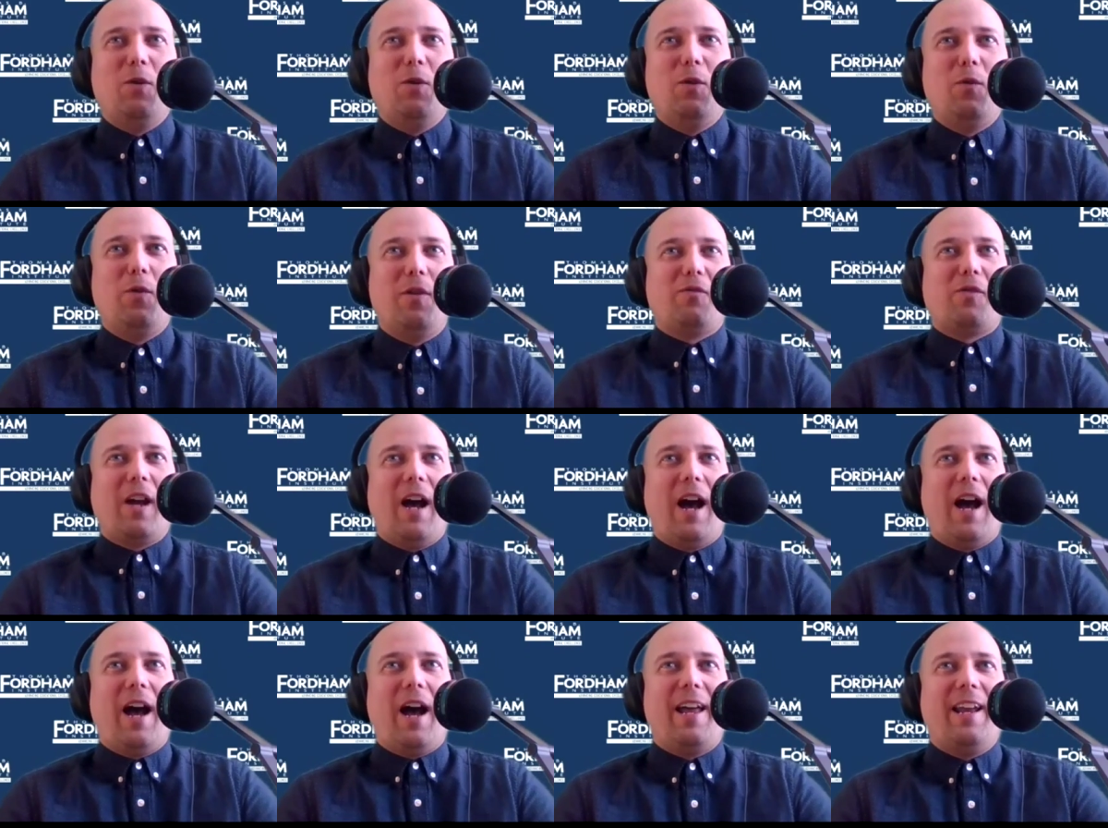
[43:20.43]
We've
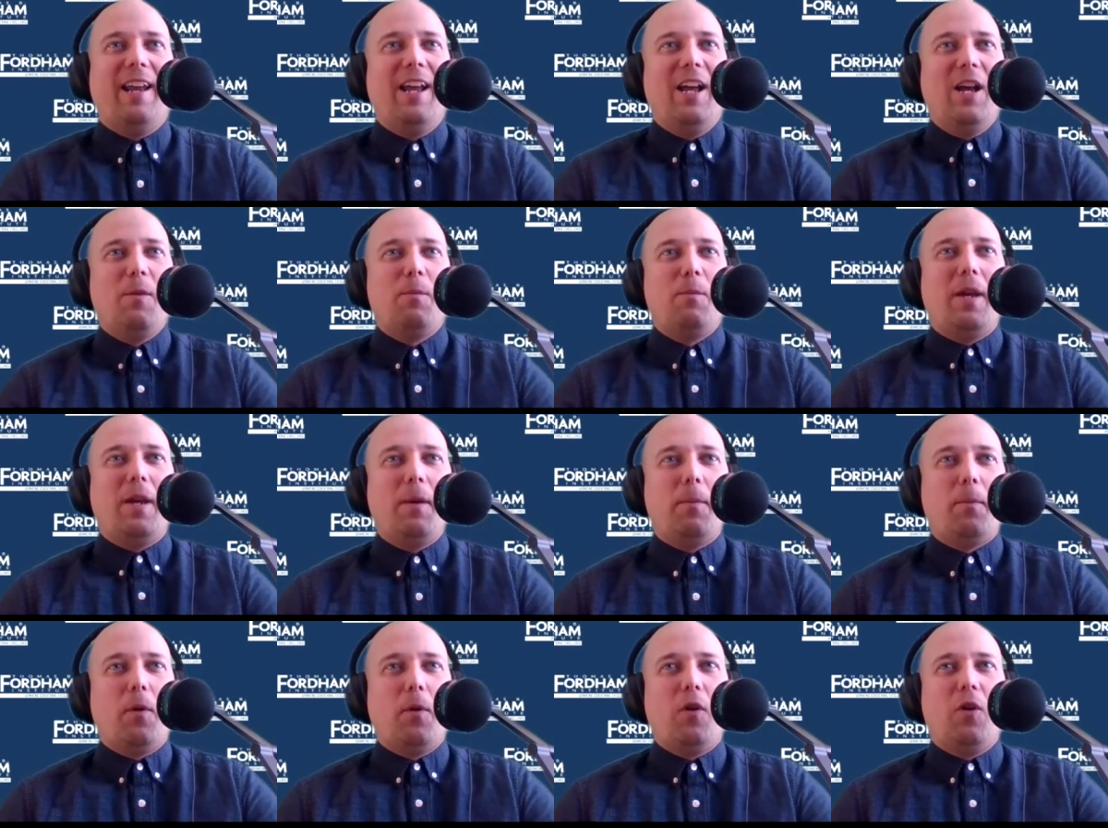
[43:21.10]
got
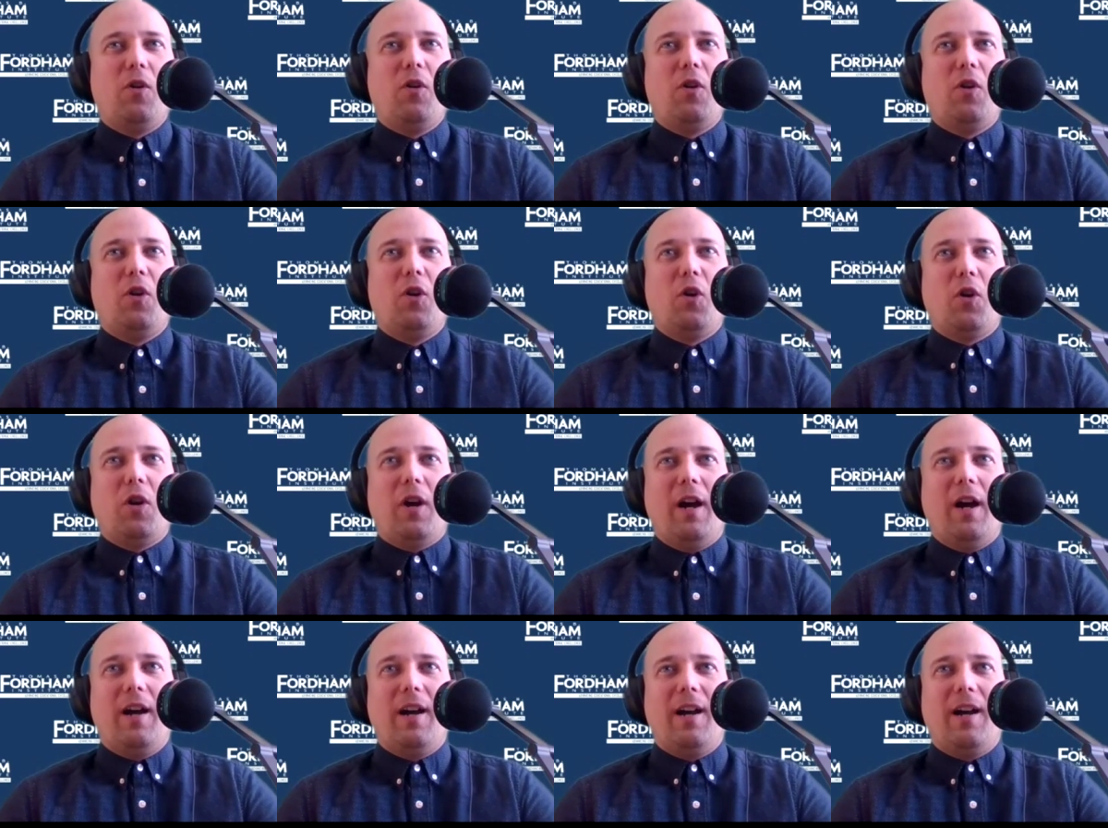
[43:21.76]
people
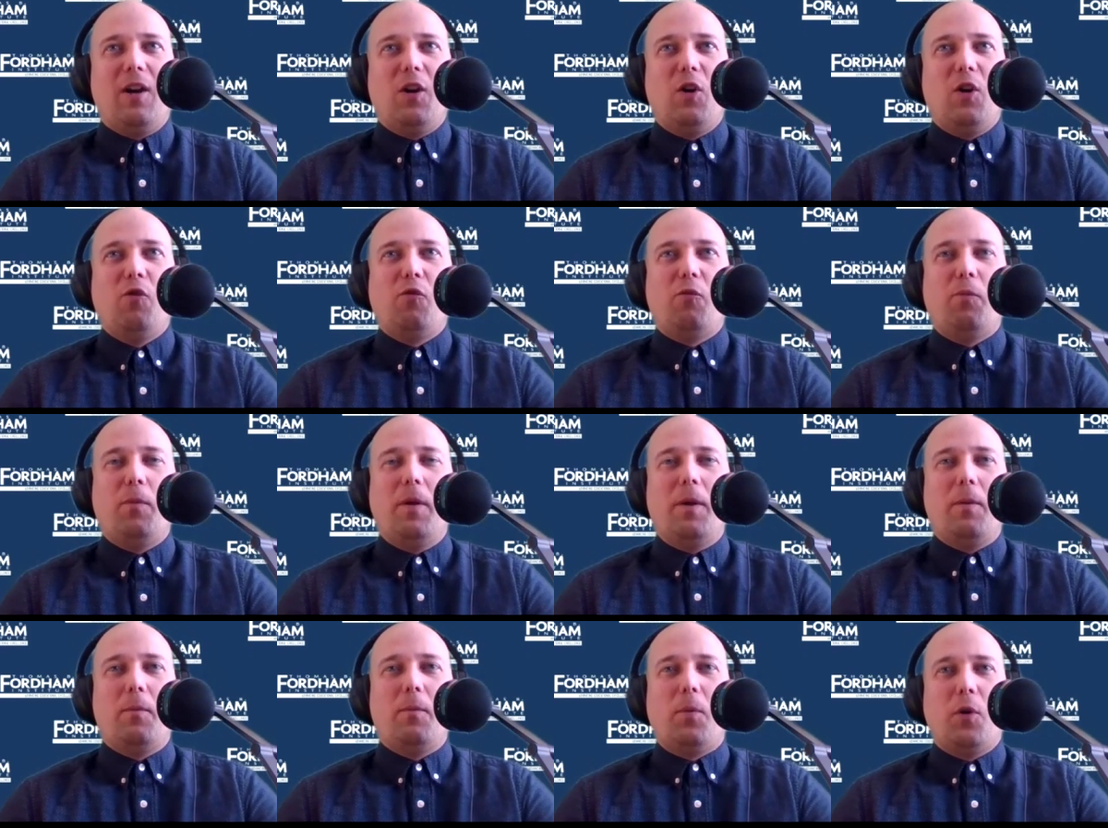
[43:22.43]
who've
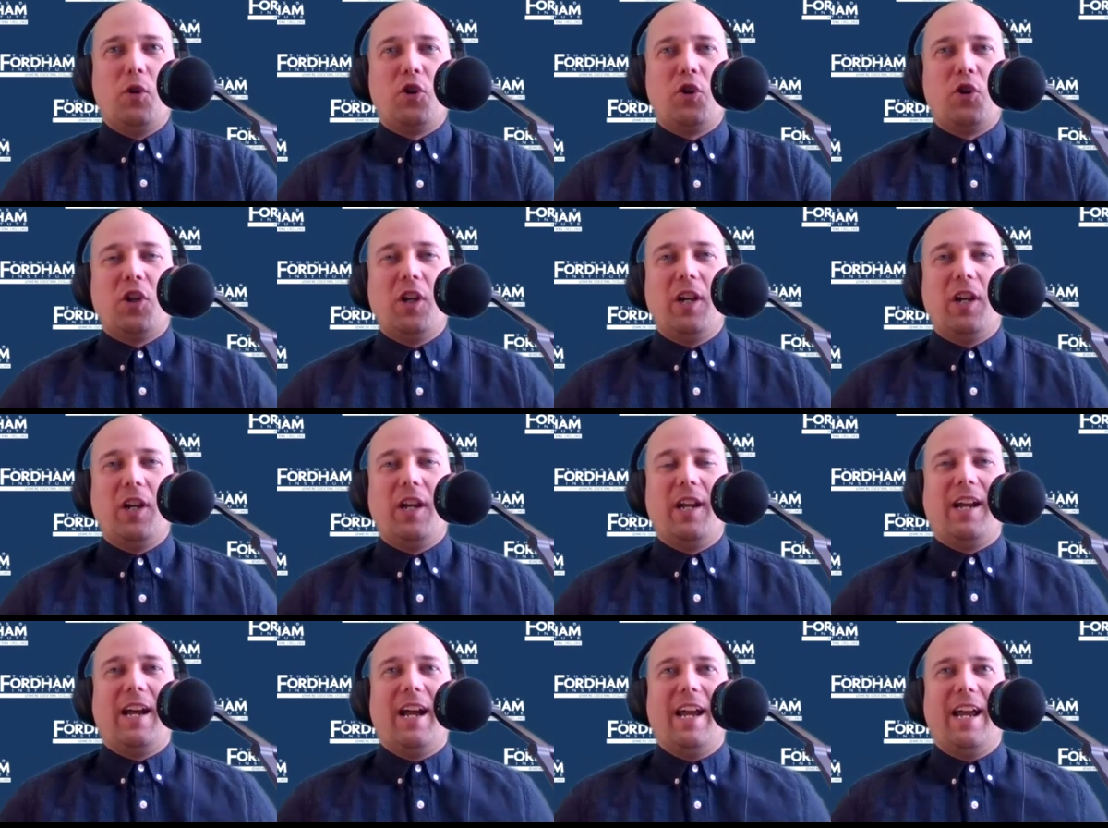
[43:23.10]
been
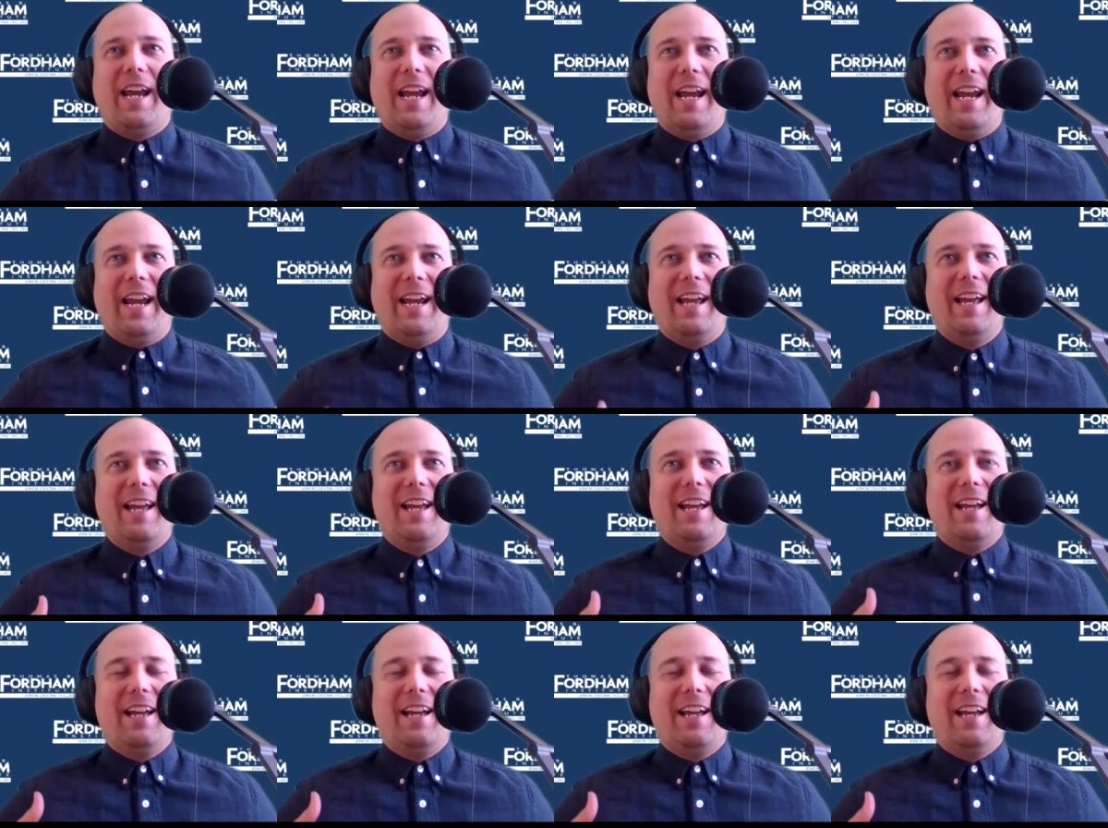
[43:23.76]
pushing you